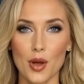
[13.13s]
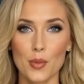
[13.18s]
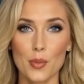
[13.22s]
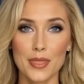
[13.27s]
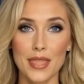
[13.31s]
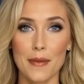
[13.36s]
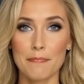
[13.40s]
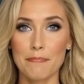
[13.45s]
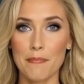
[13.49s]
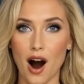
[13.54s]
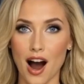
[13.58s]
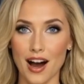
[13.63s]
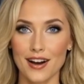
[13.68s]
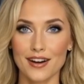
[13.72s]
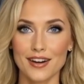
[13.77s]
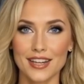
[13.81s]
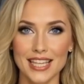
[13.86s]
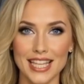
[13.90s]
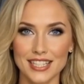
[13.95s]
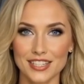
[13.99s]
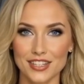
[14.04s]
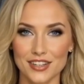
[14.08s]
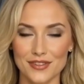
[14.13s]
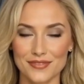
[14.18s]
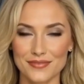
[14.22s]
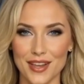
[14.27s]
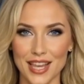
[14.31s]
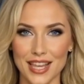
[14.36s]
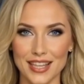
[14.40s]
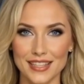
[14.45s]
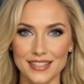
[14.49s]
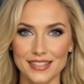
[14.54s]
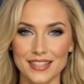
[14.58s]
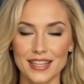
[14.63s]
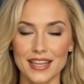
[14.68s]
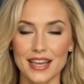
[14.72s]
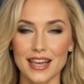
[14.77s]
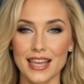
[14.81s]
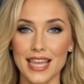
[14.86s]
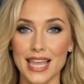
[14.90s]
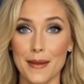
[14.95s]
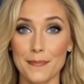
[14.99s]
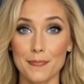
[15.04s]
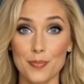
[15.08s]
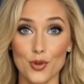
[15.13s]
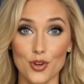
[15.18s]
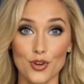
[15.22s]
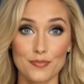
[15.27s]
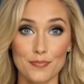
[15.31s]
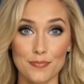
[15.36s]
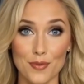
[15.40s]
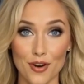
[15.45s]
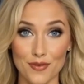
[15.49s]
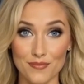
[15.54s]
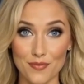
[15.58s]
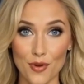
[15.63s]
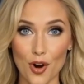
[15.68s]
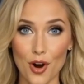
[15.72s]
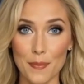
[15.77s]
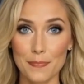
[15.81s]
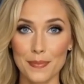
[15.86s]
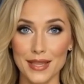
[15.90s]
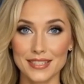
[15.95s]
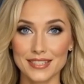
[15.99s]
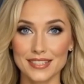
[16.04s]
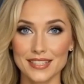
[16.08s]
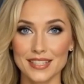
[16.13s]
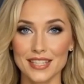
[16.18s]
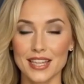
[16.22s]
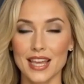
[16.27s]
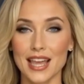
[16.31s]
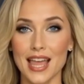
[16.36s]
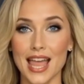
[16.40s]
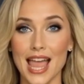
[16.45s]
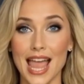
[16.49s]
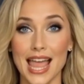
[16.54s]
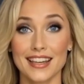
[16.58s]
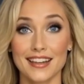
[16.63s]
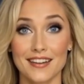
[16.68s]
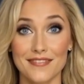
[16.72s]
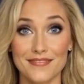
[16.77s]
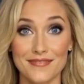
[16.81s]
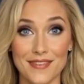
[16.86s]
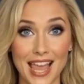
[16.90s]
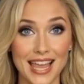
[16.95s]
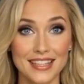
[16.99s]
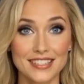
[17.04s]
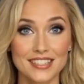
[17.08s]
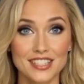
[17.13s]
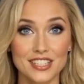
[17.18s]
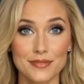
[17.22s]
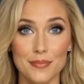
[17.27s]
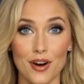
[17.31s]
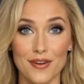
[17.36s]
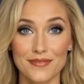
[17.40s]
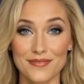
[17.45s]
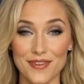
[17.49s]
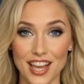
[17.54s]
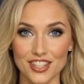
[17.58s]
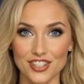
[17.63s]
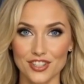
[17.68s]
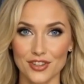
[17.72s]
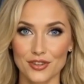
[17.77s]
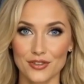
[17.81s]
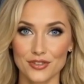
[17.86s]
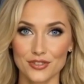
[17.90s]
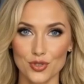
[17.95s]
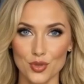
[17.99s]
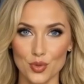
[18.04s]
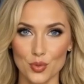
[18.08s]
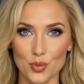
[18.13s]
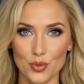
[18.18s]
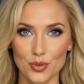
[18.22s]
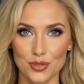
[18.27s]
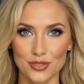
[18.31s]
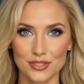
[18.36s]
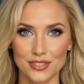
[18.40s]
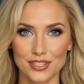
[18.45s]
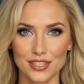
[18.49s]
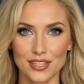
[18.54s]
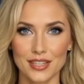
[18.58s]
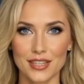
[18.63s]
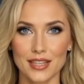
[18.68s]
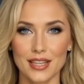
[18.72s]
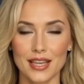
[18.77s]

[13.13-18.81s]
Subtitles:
with a modern interface, improved performance, and advanced professional tools.